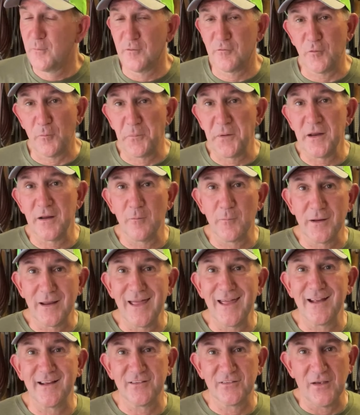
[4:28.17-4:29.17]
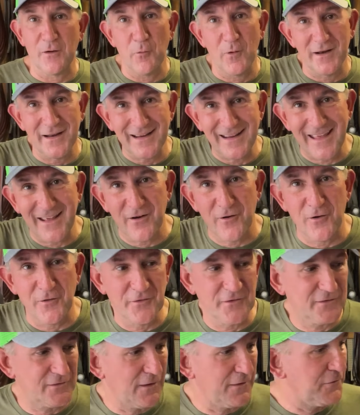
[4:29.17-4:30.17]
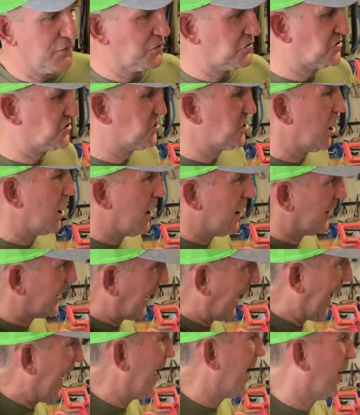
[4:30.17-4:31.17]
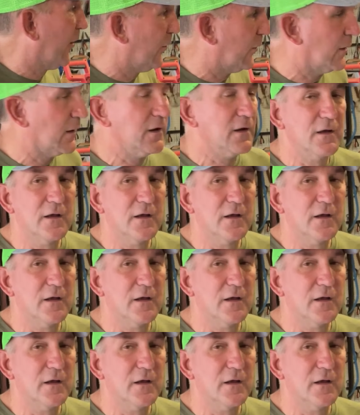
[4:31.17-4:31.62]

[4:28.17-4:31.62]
have to ping him again because I want to get all this other junk out